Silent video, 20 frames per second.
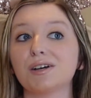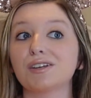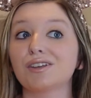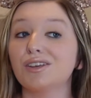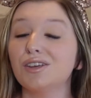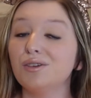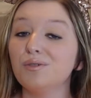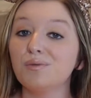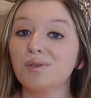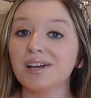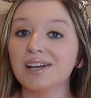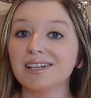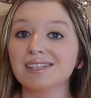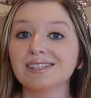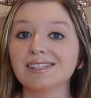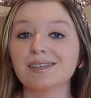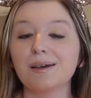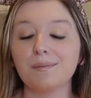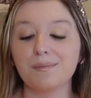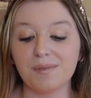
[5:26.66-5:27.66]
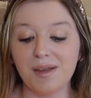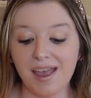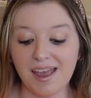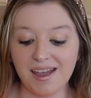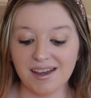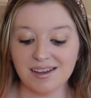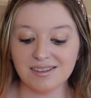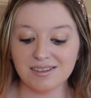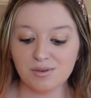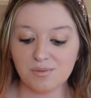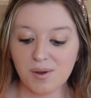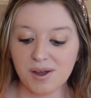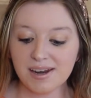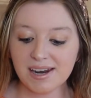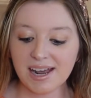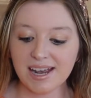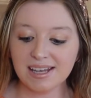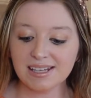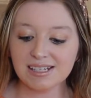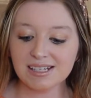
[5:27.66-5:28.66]
cute ones, and the one
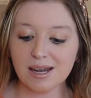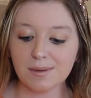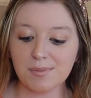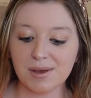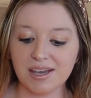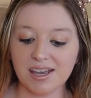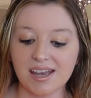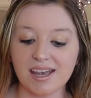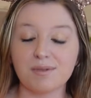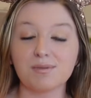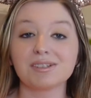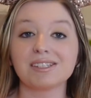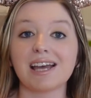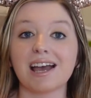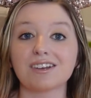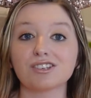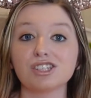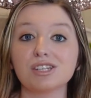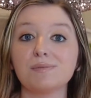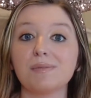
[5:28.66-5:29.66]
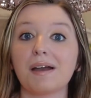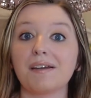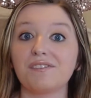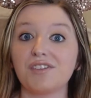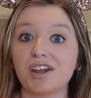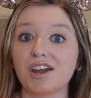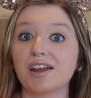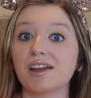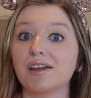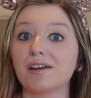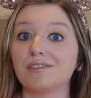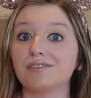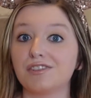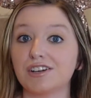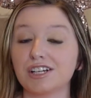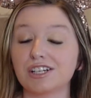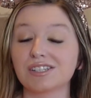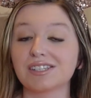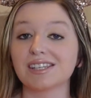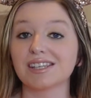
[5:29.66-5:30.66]
I ended up picking was actually my very
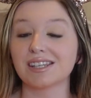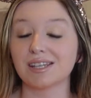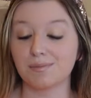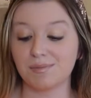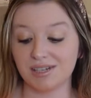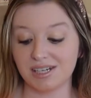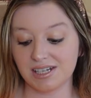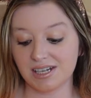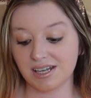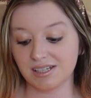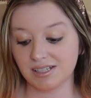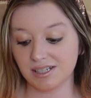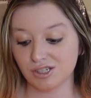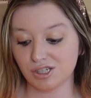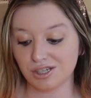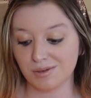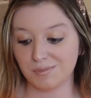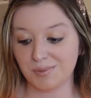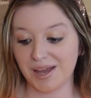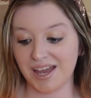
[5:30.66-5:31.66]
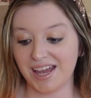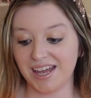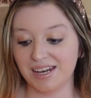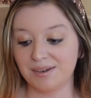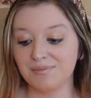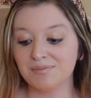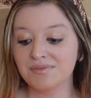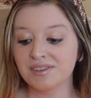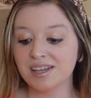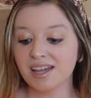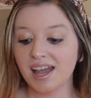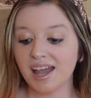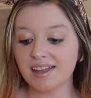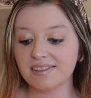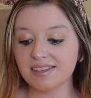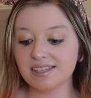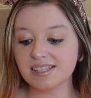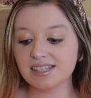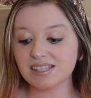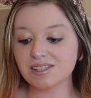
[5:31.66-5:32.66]
first limited edition pen, and
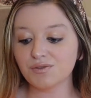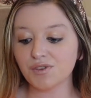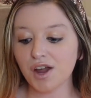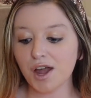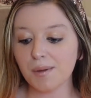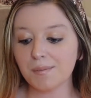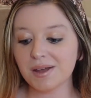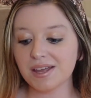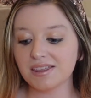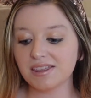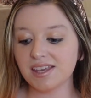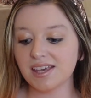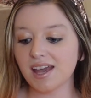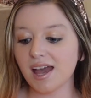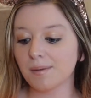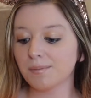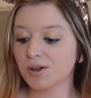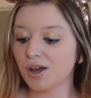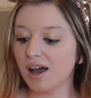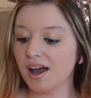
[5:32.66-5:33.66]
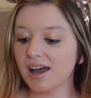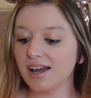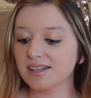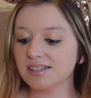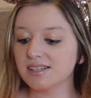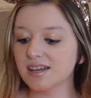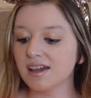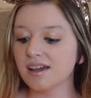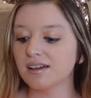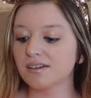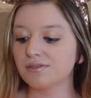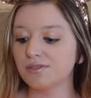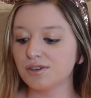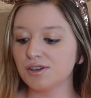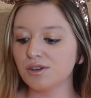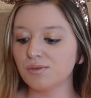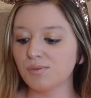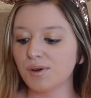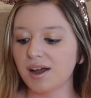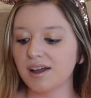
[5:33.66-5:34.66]
this is from the Epcot Food
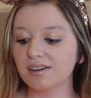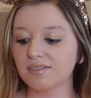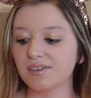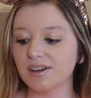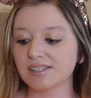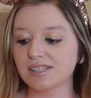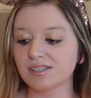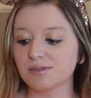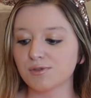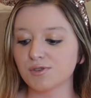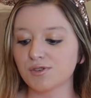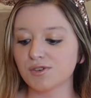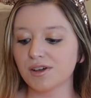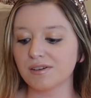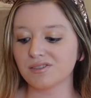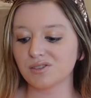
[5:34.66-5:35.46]
and Wine Festival of